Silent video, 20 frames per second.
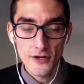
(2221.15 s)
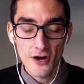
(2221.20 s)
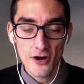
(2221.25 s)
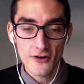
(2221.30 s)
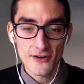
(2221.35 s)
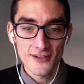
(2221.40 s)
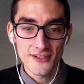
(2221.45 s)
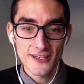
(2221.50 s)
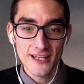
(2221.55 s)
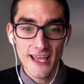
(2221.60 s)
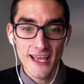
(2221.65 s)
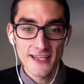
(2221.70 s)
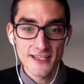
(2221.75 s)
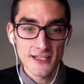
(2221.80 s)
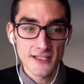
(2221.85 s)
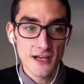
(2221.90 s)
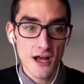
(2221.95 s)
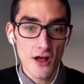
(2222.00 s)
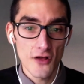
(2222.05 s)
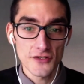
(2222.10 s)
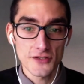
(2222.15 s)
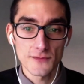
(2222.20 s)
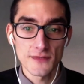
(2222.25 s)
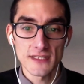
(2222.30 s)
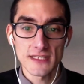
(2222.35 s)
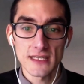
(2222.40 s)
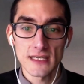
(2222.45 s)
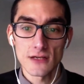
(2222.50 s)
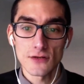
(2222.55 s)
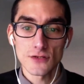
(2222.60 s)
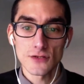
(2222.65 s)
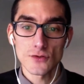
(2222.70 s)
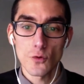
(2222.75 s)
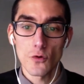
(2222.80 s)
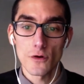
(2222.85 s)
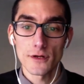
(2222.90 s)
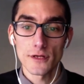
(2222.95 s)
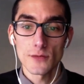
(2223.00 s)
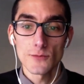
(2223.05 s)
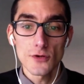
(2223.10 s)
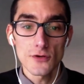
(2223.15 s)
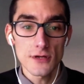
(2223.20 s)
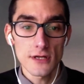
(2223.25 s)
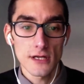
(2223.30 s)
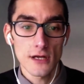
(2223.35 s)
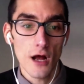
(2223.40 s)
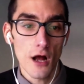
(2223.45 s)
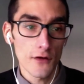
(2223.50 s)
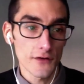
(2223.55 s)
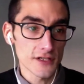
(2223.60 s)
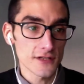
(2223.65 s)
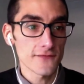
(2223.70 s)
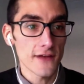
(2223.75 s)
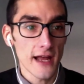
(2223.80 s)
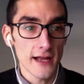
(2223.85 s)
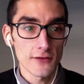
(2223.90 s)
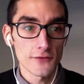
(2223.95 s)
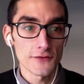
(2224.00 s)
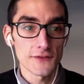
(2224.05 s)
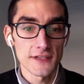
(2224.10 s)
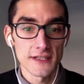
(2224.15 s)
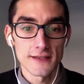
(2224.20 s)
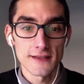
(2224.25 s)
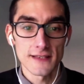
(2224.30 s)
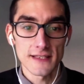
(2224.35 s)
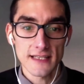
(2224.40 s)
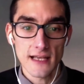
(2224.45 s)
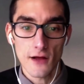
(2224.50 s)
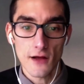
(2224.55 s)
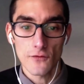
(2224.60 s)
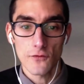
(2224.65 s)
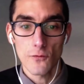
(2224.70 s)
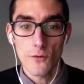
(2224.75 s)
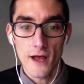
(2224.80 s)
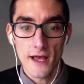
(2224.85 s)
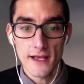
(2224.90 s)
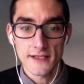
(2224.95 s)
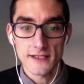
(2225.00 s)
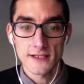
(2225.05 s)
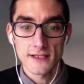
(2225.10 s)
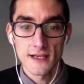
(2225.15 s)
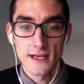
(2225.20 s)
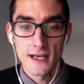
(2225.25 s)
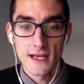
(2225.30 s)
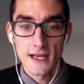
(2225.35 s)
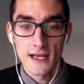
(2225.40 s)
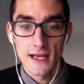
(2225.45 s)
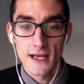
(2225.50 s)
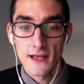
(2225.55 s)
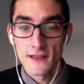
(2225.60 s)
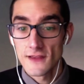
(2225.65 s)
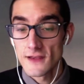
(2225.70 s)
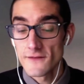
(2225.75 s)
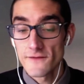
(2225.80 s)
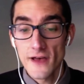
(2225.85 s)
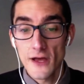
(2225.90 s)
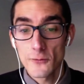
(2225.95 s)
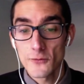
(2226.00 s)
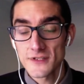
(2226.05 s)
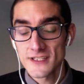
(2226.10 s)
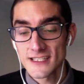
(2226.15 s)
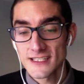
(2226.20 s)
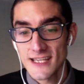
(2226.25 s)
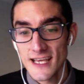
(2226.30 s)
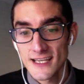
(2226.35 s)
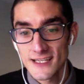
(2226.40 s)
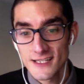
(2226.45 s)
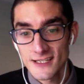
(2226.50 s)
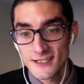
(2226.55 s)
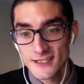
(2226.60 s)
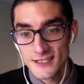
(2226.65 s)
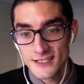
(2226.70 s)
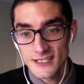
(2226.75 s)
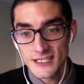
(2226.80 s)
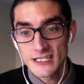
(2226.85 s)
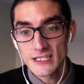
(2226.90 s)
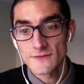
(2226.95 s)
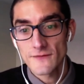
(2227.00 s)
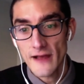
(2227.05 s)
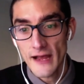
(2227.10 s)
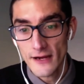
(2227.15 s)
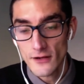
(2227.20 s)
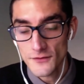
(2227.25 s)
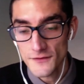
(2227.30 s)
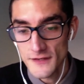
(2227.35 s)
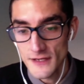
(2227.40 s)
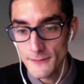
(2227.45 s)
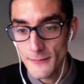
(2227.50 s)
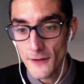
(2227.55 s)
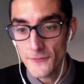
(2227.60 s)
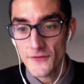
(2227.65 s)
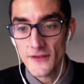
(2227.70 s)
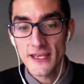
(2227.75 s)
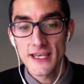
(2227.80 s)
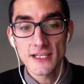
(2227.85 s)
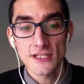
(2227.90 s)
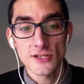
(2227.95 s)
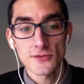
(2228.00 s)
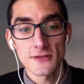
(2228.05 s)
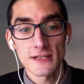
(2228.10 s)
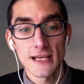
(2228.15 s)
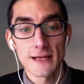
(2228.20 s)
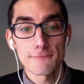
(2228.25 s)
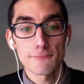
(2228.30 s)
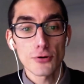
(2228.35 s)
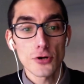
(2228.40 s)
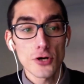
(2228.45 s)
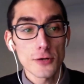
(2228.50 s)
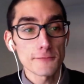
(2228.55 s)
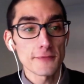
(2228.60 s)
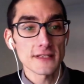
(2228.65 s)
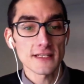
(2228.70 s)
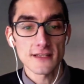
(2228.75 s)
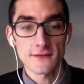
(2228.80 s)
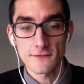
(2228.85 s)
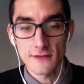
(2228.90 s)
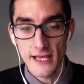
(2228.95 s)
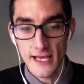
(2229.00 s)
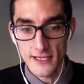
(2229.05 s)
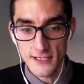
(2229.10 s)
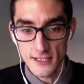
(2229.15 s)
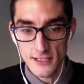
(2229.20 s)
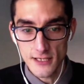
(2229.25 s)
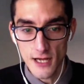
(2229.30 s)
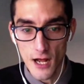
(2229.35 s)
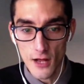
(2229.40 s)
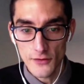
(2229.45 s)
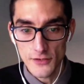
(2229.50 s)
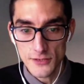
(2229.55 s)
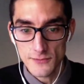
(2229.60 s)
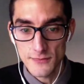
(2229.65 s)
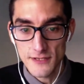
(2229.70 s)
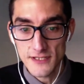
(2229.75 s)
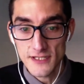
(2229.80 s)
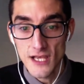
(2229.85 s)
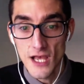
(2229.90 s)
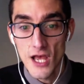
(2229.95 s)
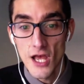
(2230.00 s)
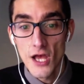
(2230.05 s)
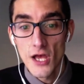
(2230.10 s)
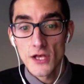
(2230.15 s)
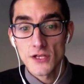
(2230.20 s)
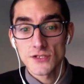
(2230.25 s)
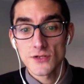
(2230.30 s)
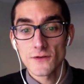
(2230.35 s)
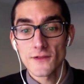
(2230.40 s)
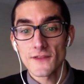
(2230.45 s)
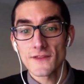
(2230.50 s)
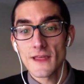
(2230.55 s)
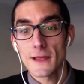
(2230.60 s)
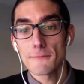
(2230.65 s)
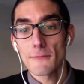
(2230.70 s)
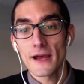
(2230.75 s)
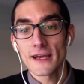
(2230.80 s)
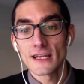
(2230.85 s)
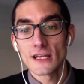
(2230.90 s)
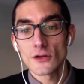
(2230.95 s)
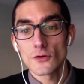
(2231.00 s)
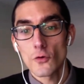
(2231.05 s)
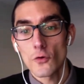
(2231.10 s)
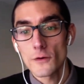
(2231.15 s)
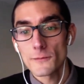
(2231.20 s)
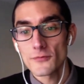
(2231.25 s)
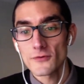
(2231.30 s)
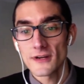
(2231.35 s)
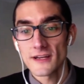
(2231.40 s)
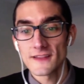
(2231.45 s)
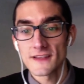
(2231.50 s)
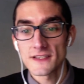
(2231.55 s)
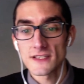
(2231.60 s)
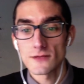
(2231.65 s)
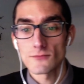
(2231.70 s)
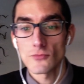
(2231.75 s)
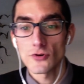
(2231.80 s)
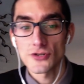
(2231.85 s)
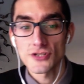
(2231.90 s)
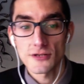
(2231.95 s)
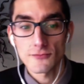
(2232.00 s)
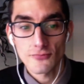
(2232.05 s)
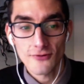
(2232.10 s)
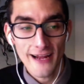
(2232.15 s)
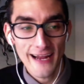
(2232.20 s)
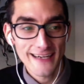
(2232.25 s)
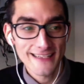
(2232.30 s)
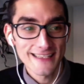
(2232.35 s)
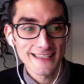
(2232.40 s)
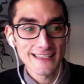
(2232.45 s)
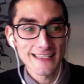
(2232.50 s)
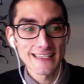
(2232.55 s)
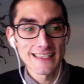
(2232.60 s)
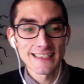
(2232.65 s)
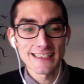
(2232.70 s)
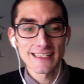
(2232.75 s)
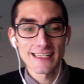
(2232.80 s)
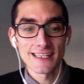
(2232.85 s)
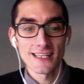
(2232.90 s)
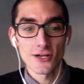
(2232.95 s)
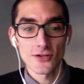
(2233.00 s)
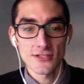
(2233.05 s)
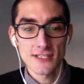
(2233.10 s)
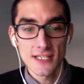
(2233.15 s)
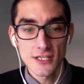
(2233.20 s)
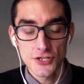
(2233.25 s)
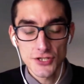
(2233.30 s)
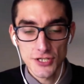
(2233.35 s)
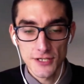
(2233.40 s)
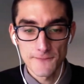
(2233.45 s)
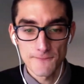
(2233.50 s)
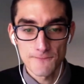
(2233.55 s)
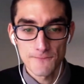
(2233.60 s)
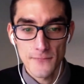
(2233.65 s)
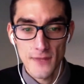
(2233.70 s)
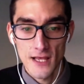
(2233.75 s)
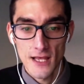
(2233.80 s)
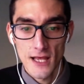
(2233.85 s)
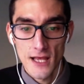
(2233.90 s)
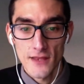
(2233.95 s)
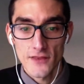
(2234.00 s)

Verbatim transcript: a webinar on land acknowledgements geared toward community college faculty in the Southwest. The event was intended to teach faculty about the history and purpose of land acknowledgements so that they might incorporate this emergent practice into their teaching